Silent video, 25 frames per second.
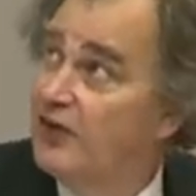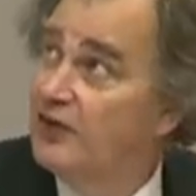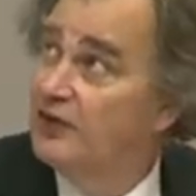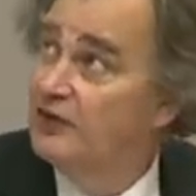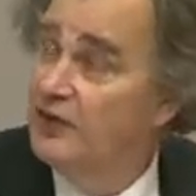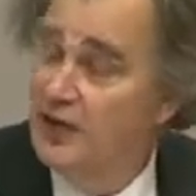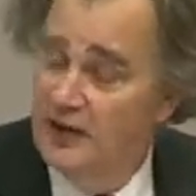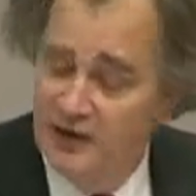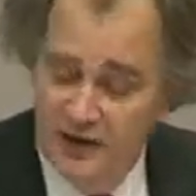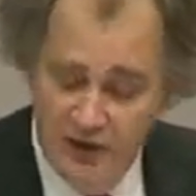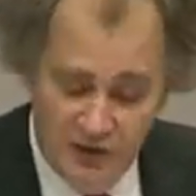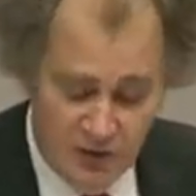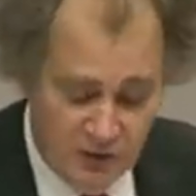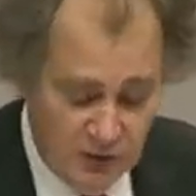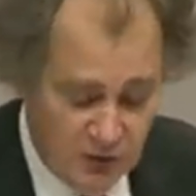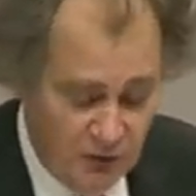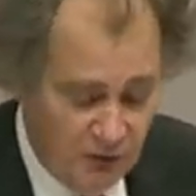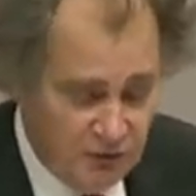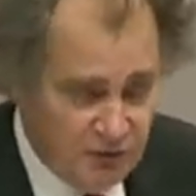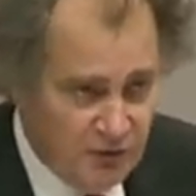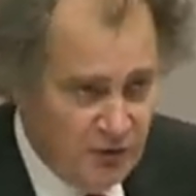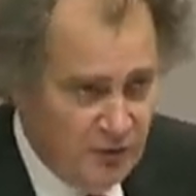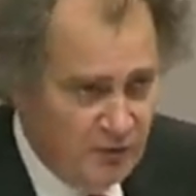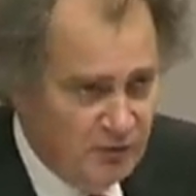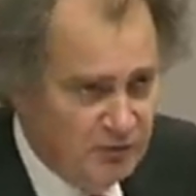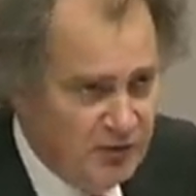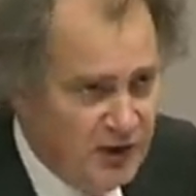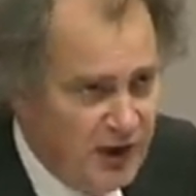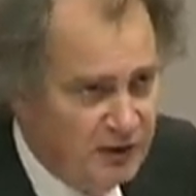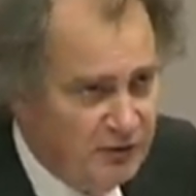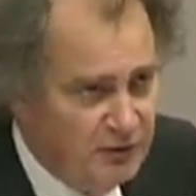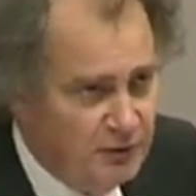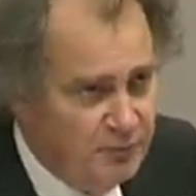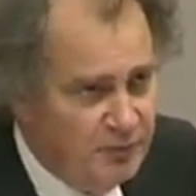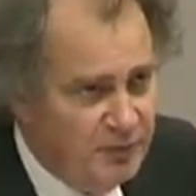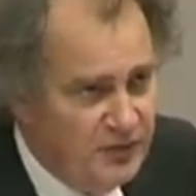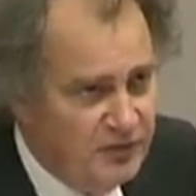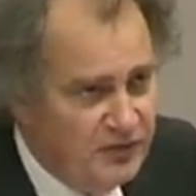I'll, I'll let you look through them.
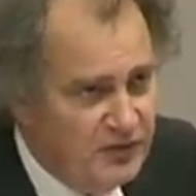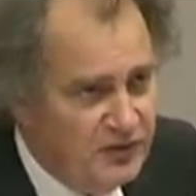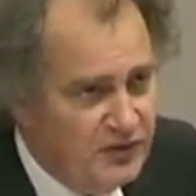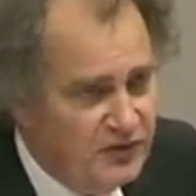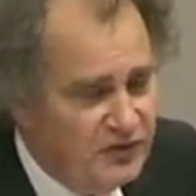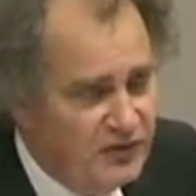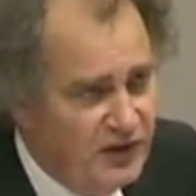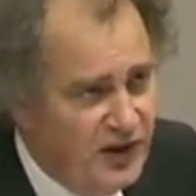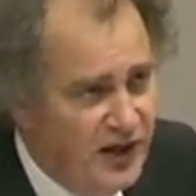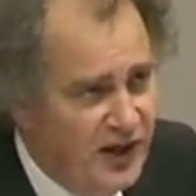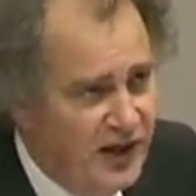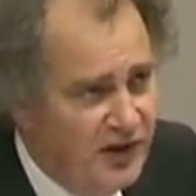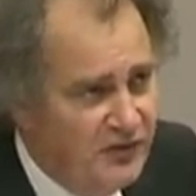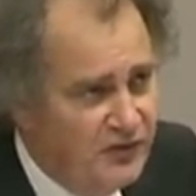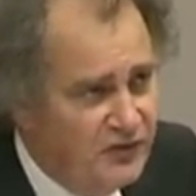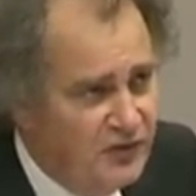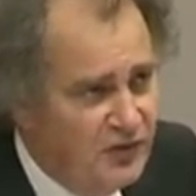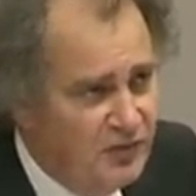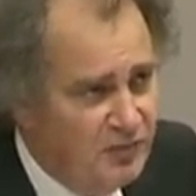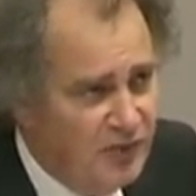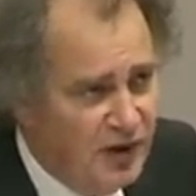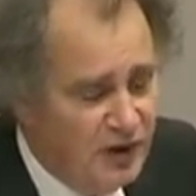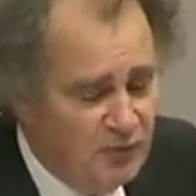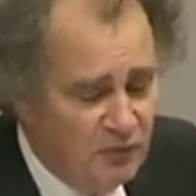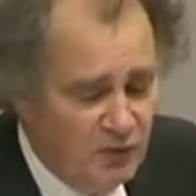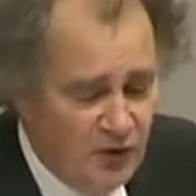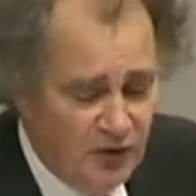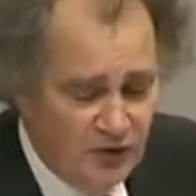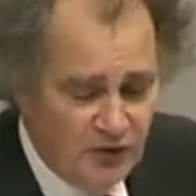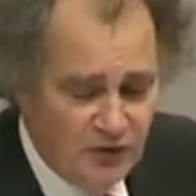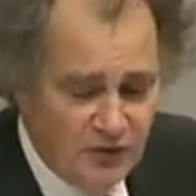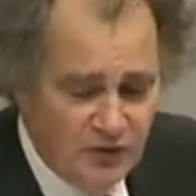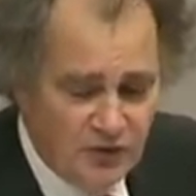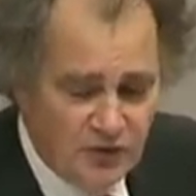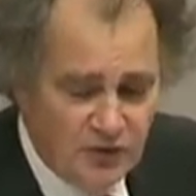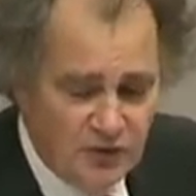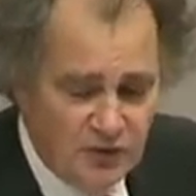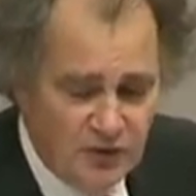Rather a busy slide, so you might
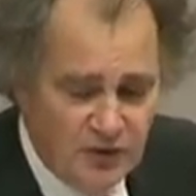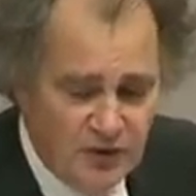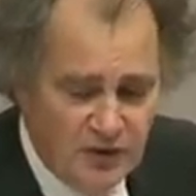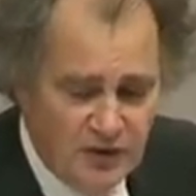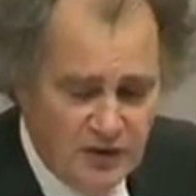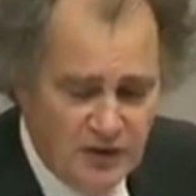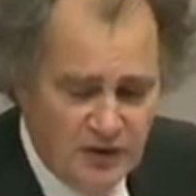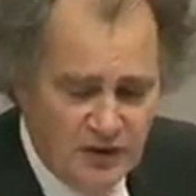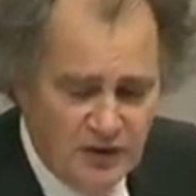want to